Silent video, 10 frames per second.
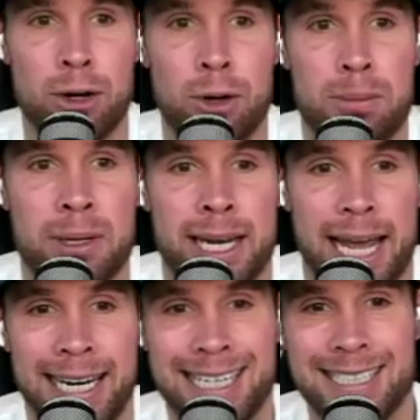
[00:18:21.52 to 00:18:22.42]
open
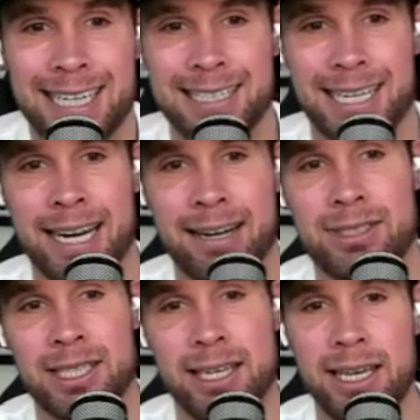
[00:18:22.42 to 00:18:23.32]
and he doesn't have
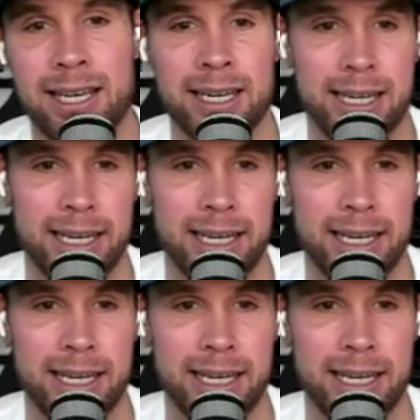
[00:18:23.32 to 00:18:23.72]
to, he can,